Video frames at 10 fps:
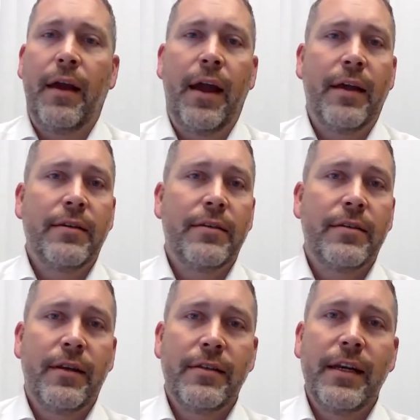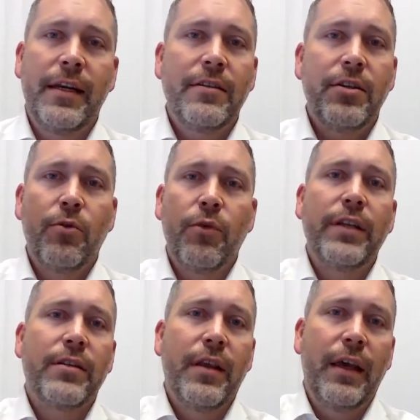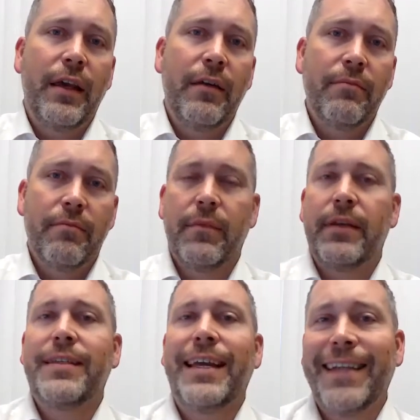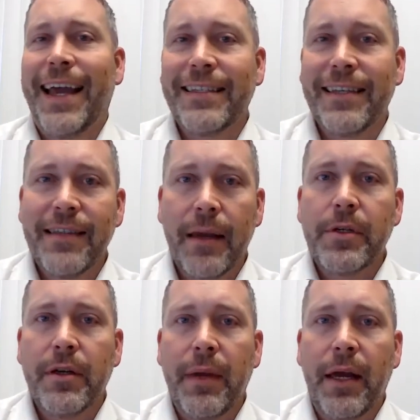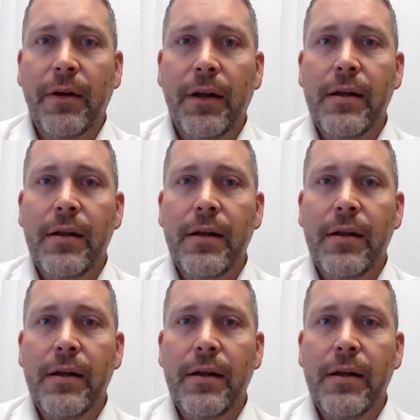as is needed to reach the estate tax exemption amount.